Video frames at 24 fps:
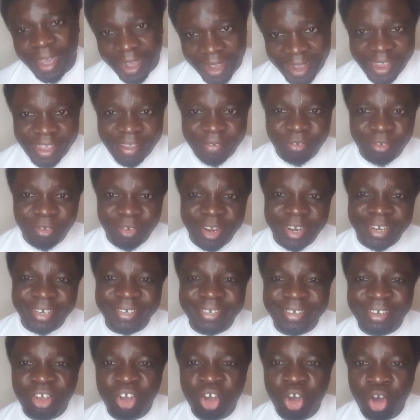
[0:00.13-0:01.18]
Hi
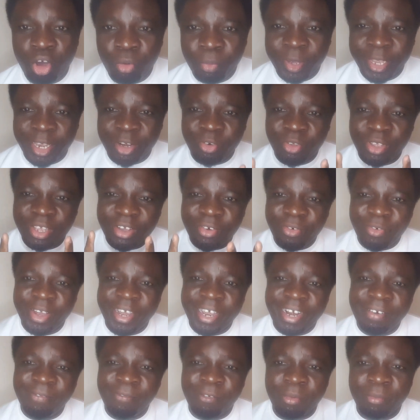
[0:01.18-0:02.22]
everyone, hope you are doing
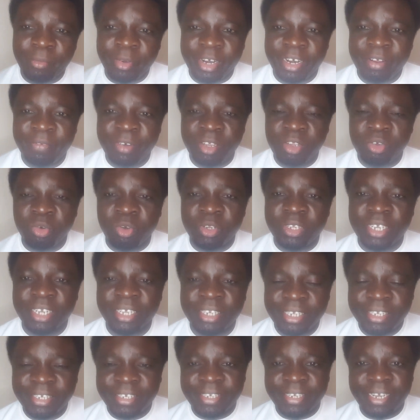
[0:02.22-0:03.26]
well from wherever you're
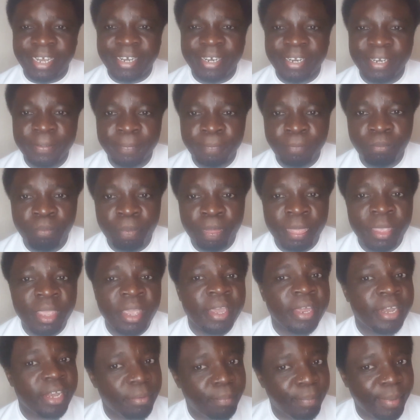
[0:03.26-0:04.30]
watching this channel,
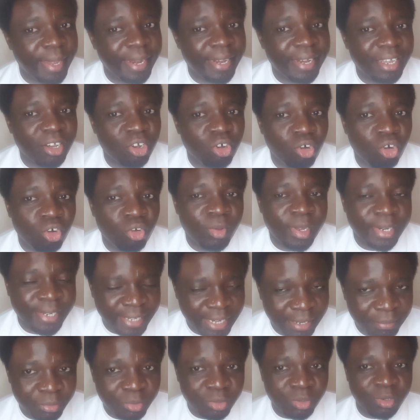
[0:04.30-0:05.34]
depending on your
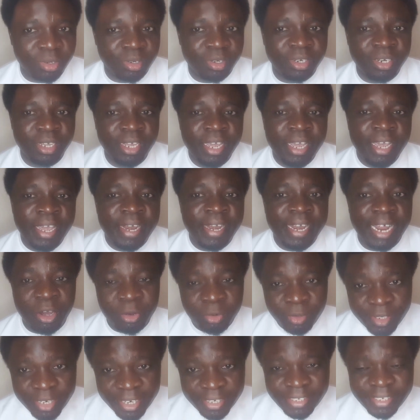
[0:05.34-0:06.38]
time zone.
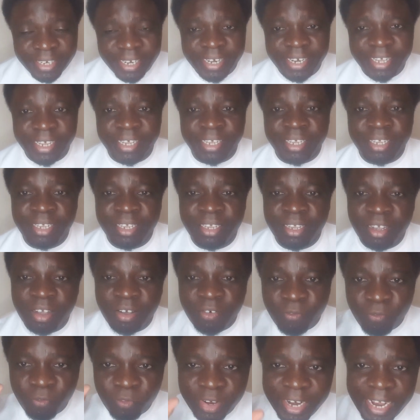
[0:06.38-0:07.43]
Now, yesterday,
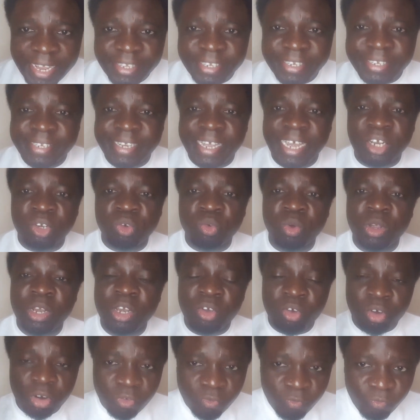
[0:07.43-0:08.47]
Francis
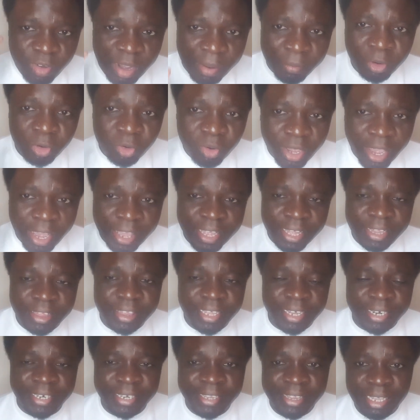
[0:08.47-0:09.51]
Atwoli confirmed to Kenyans
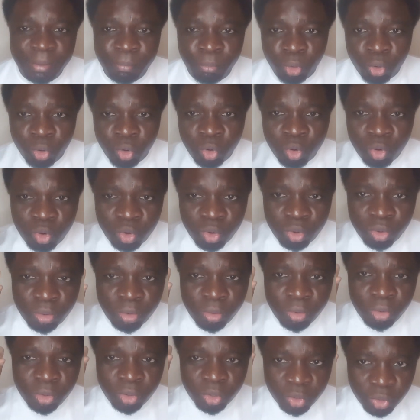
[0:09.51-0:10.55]
that the
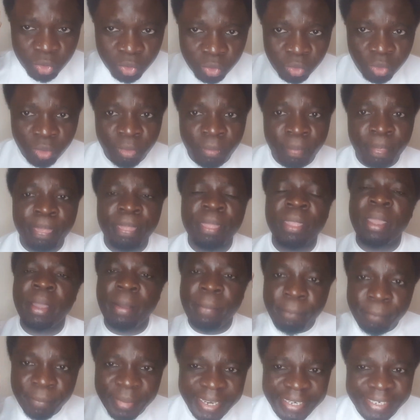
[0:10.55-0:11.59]
Bukhungu 2
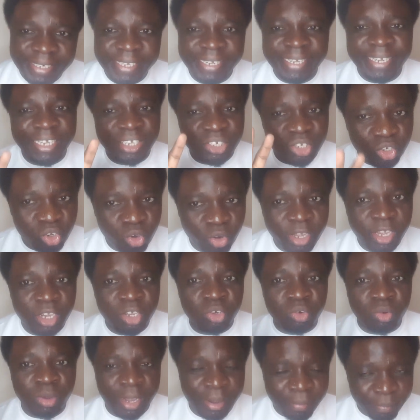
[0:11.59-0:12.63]
meeting is
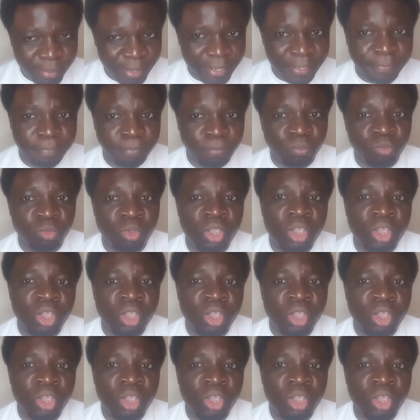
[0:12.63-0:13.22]
going to happen